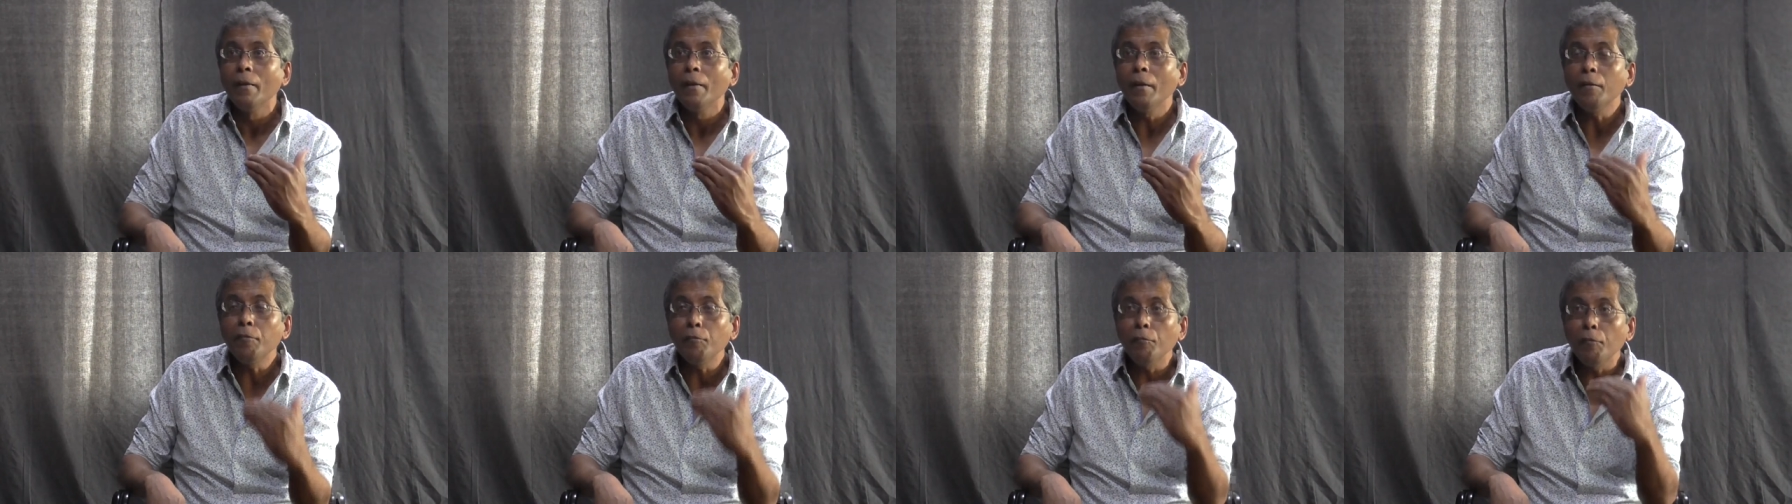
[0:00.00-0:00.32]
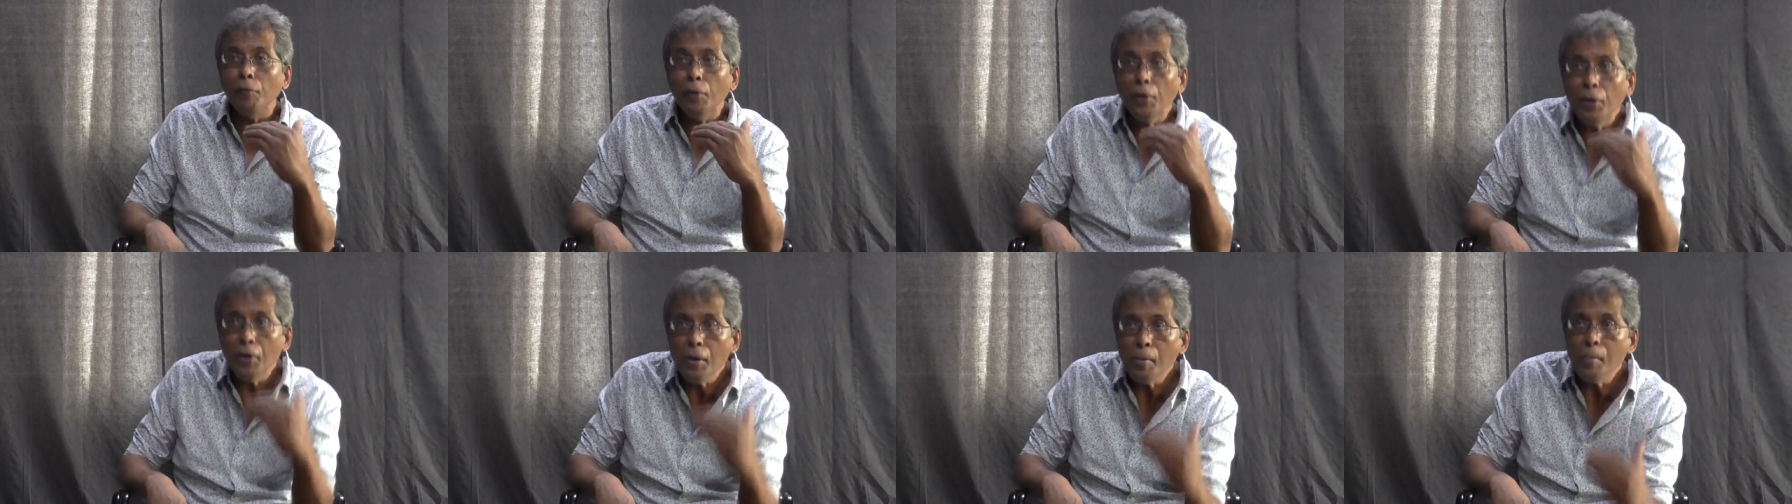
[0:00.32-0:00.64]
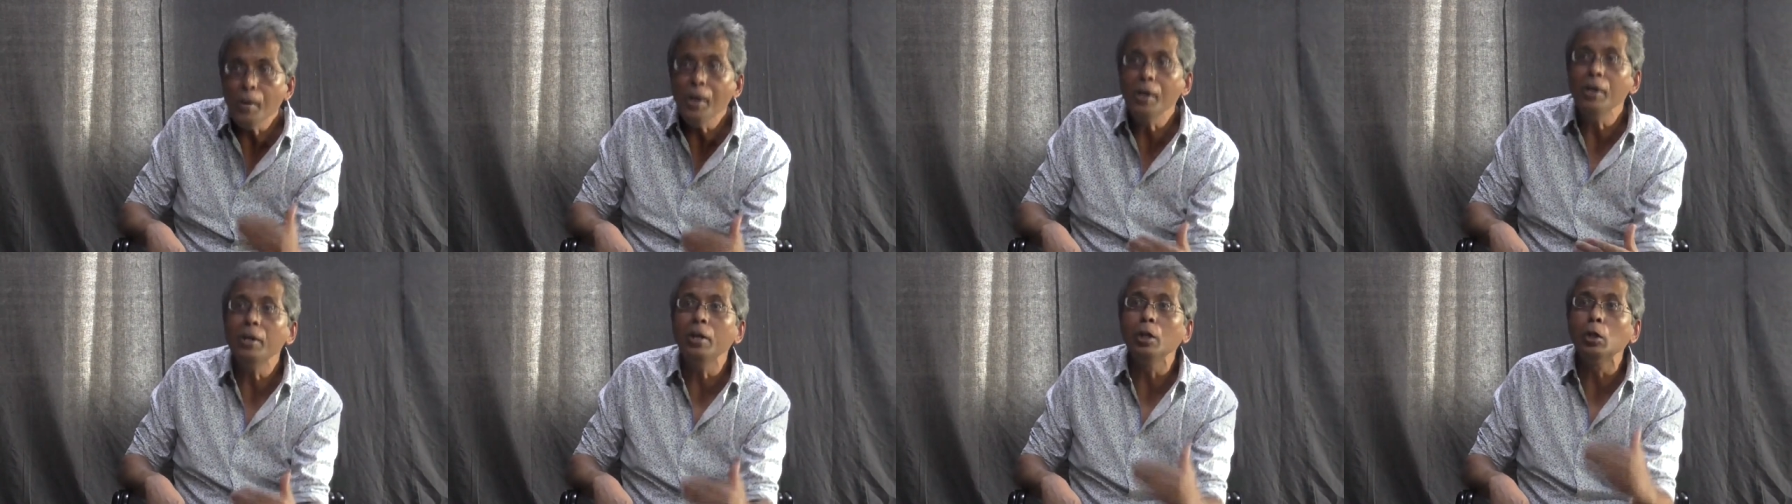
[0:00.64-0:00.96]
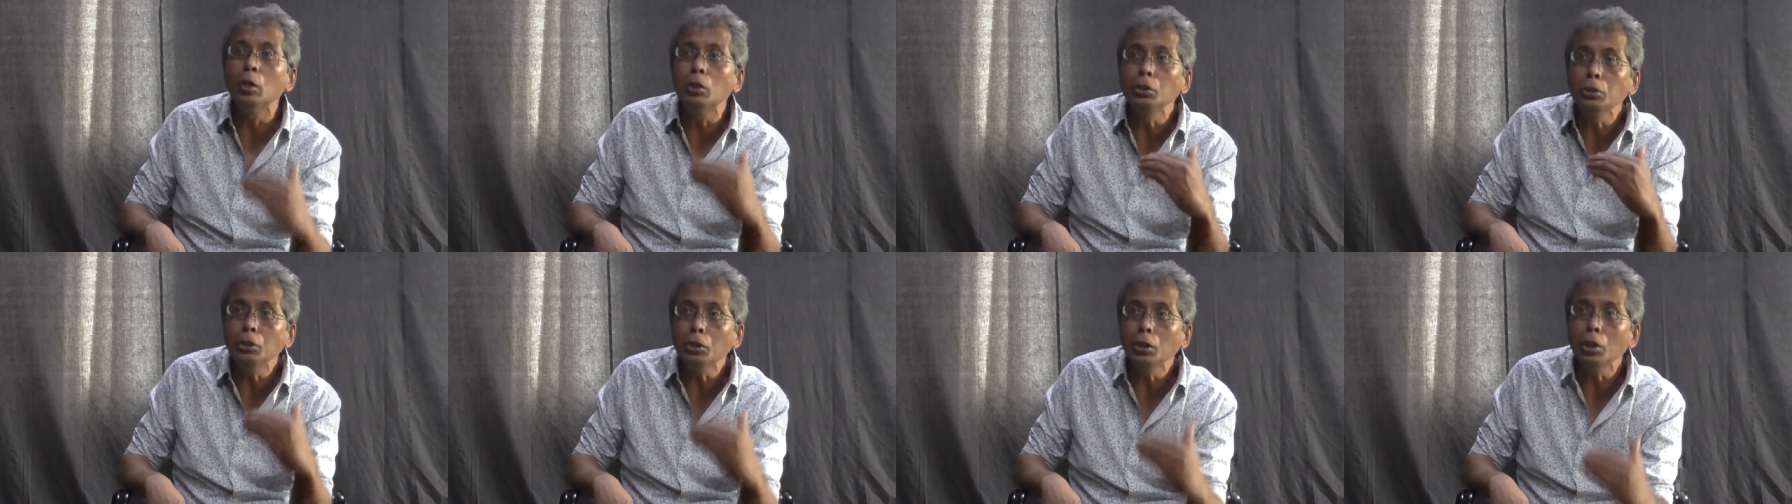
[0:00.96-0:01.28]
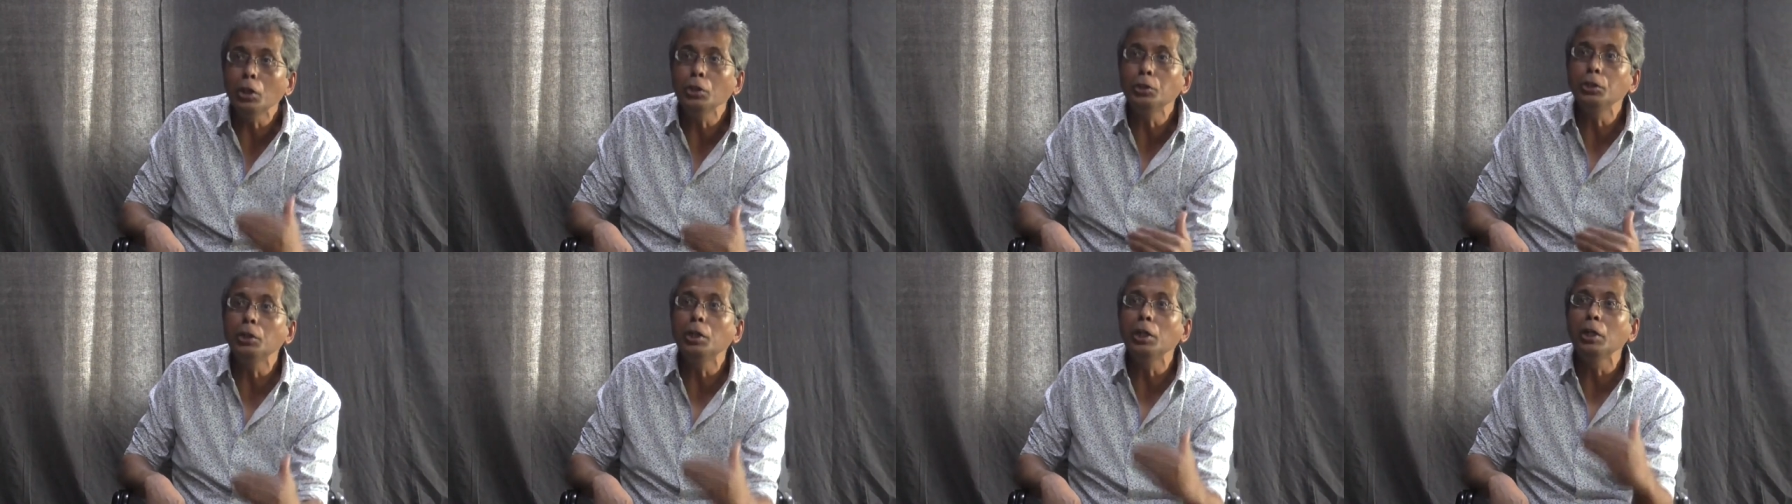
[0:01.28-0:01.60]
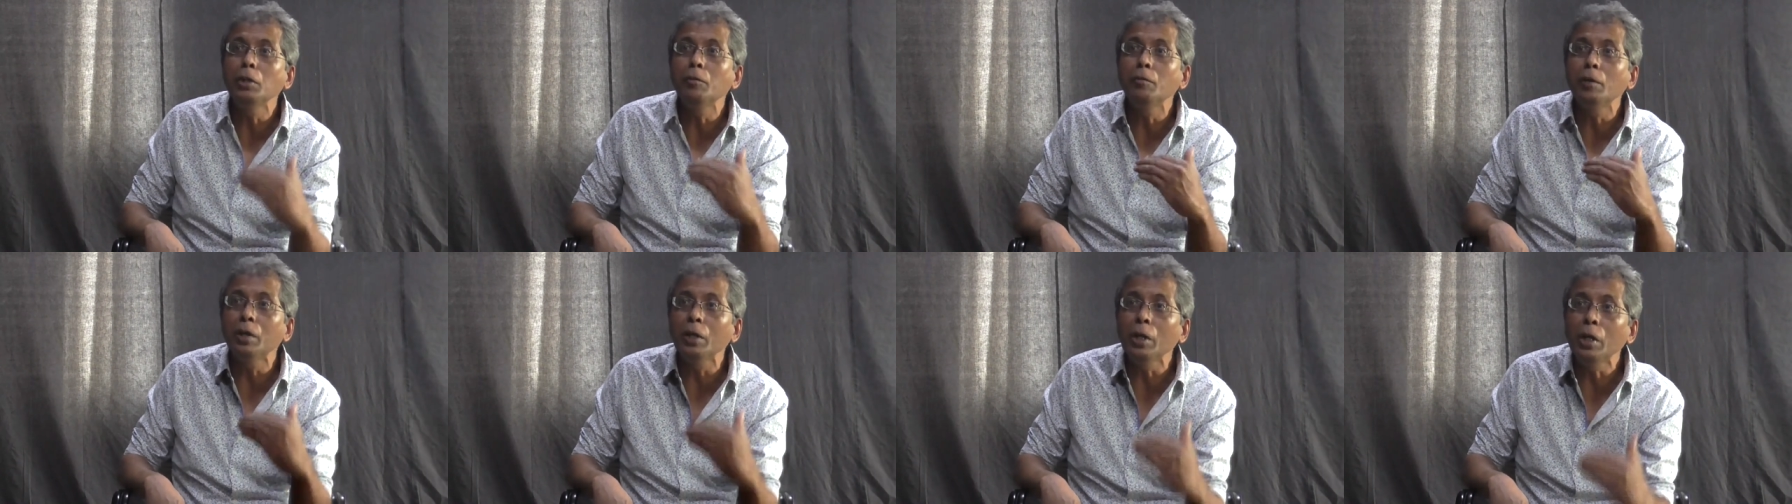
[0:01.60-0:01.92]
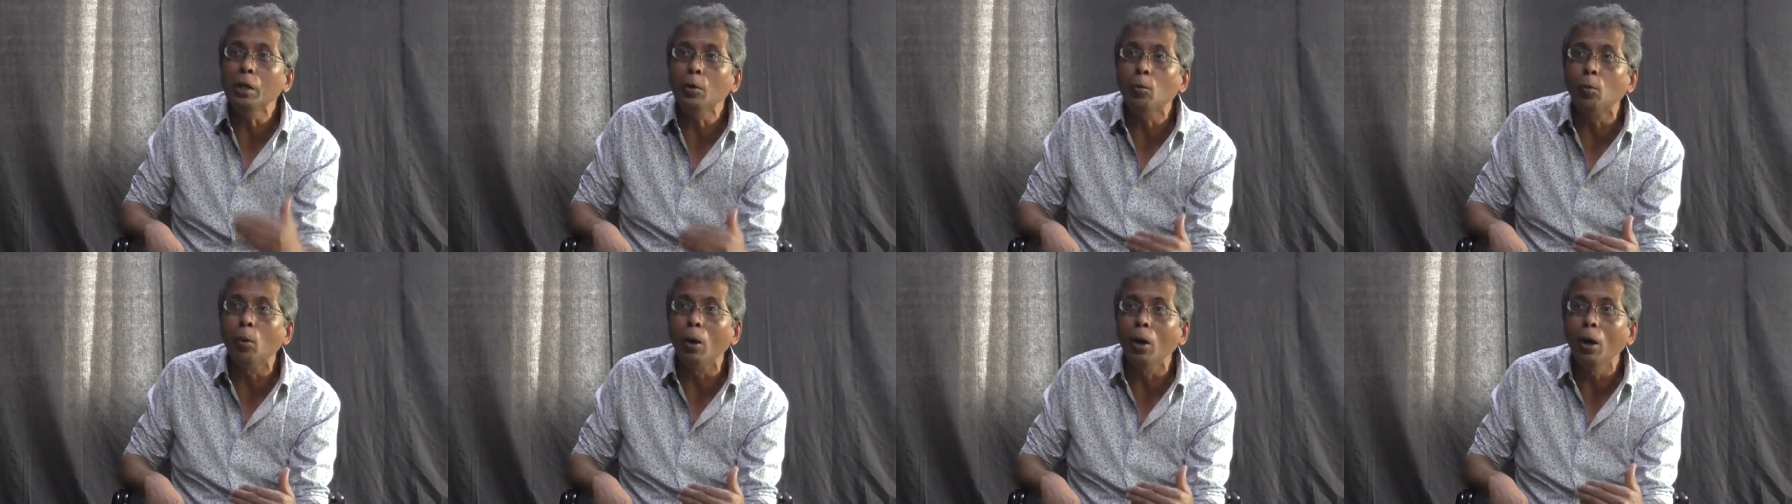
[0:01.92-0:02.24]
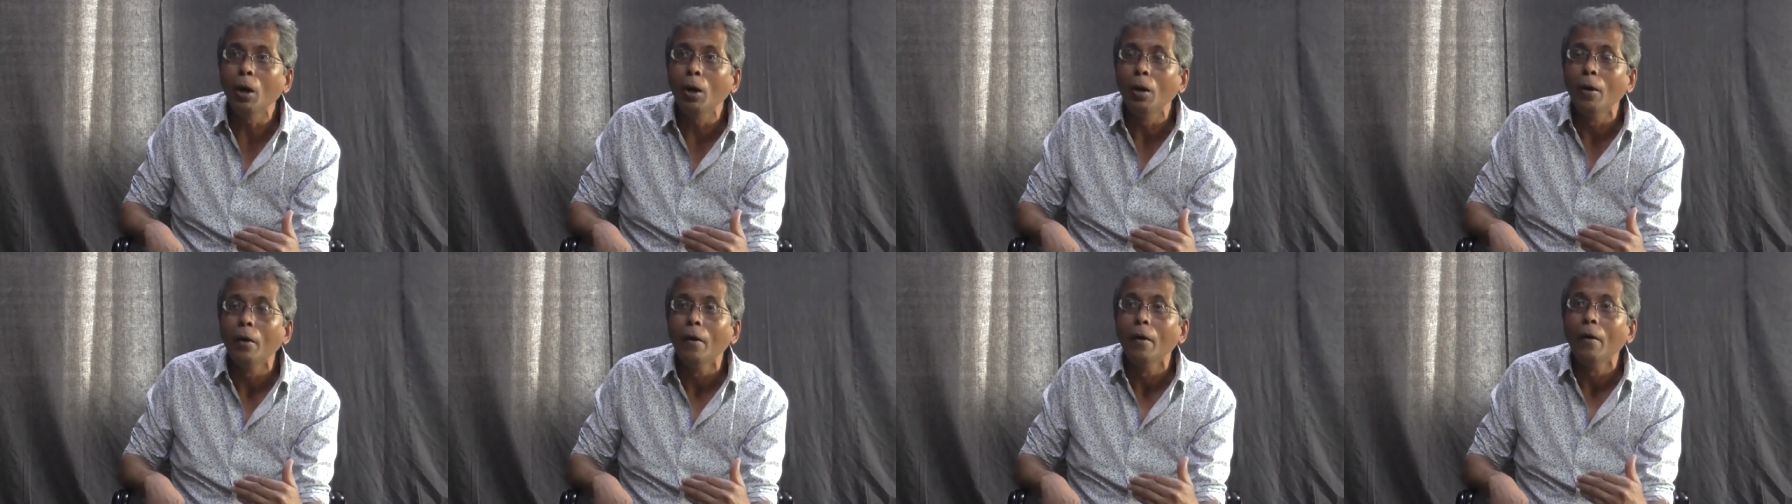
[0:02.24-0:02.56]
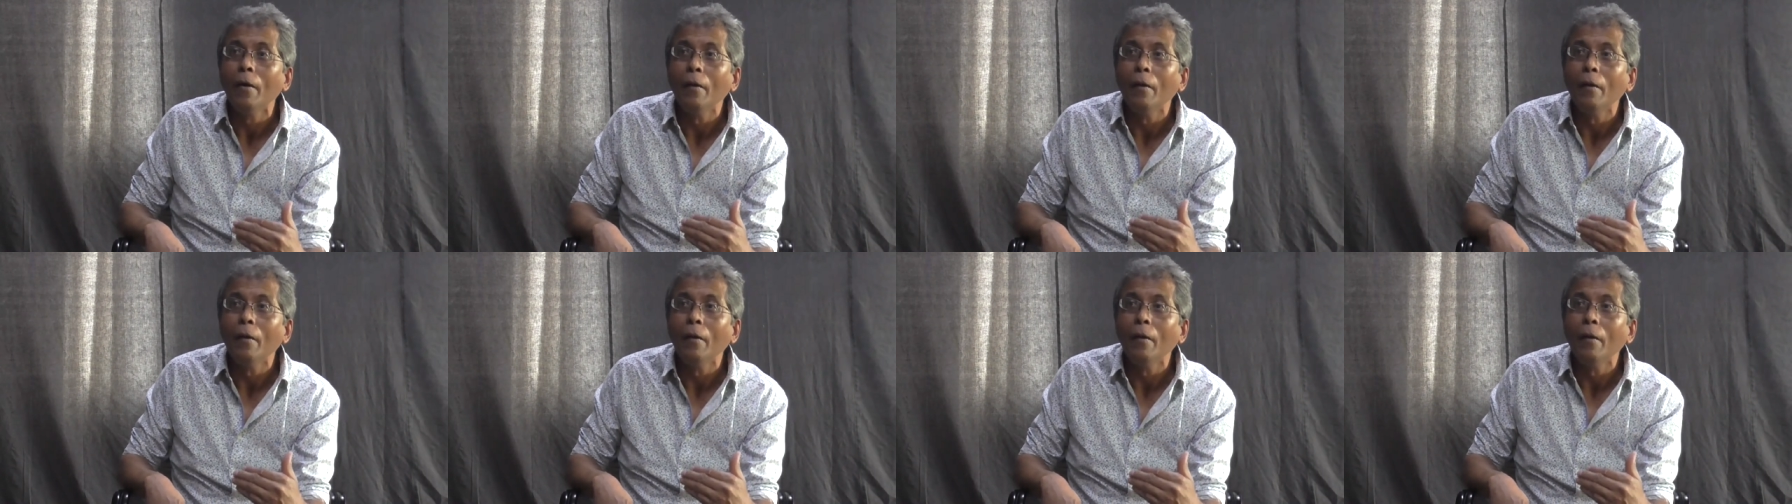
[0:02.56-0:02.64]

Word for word: that fundamentally, ontologically, we're equal,